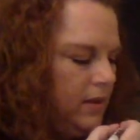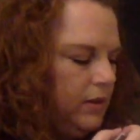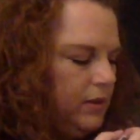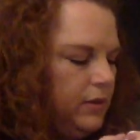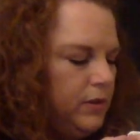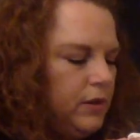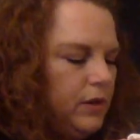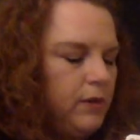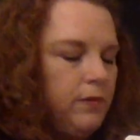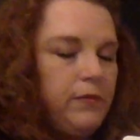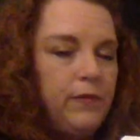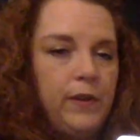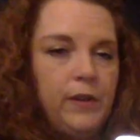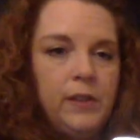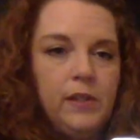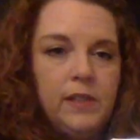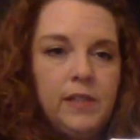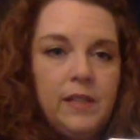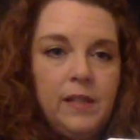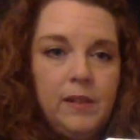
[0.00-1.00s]
So
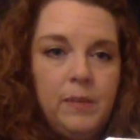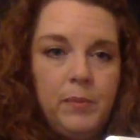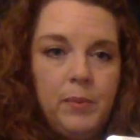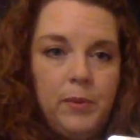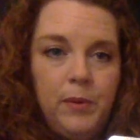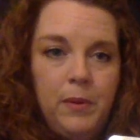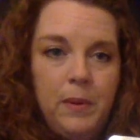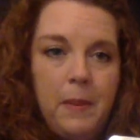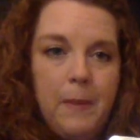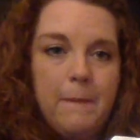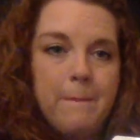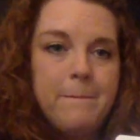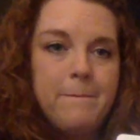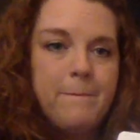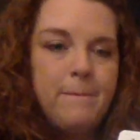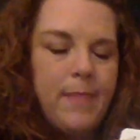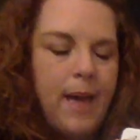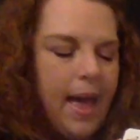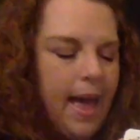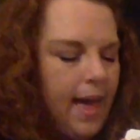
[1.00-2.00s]
first syllable,
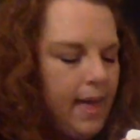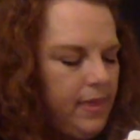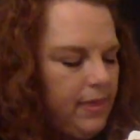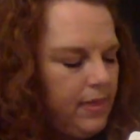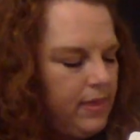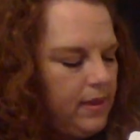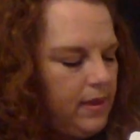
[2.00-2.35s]
bath.